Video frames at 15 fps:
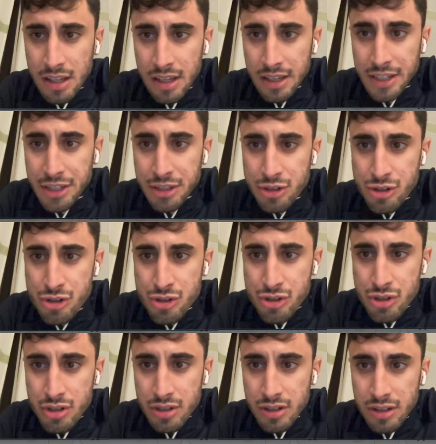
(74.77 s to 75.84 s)

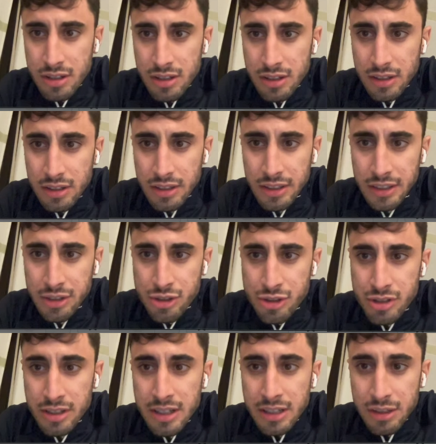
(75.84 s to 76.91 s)
each each
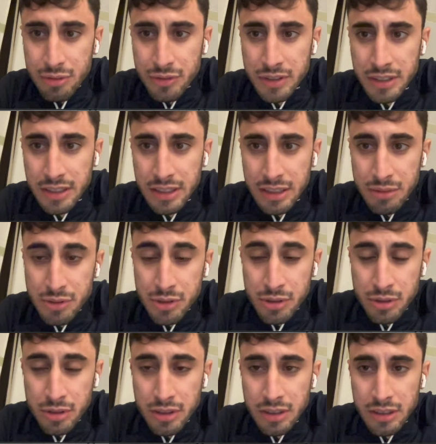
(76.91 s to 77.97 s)
DNFT gives you
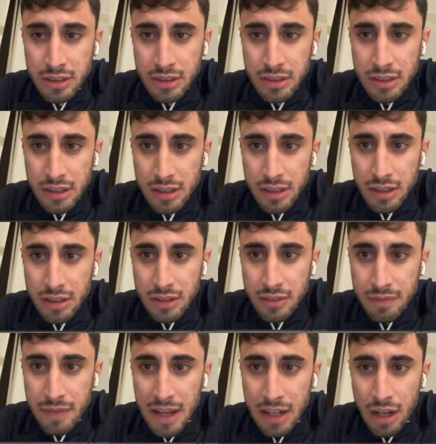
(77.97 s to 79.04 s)
the
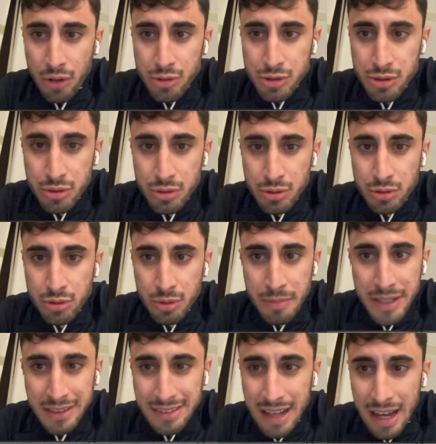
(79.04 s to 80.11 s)
allows you to
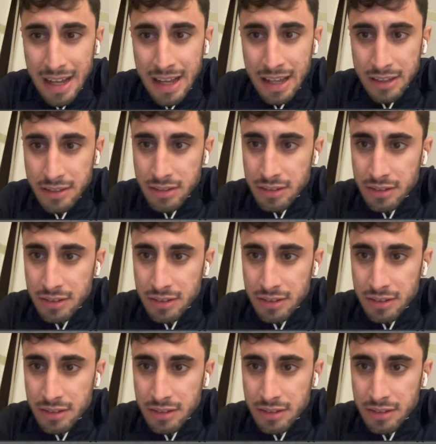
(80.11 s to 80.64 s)
mint DYAD,